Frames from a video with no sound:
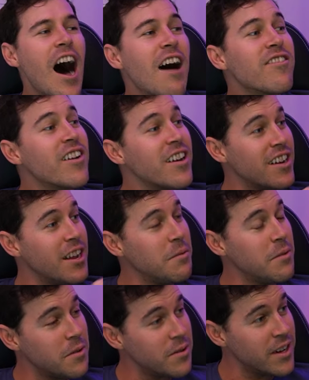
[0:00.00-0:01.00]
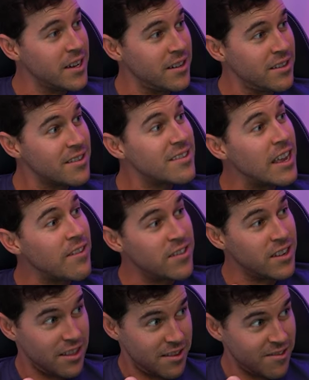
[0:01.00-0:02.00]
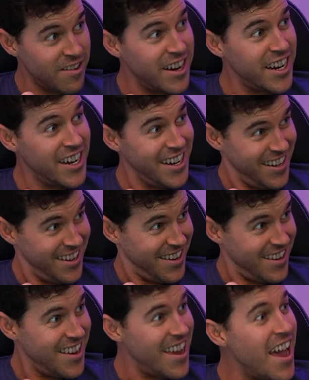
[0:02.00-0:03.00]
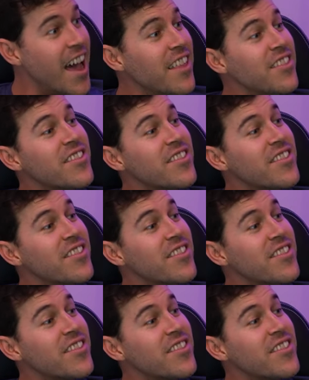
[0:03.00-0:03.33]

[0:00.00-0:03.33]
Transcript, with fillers: I've got a number between 73 and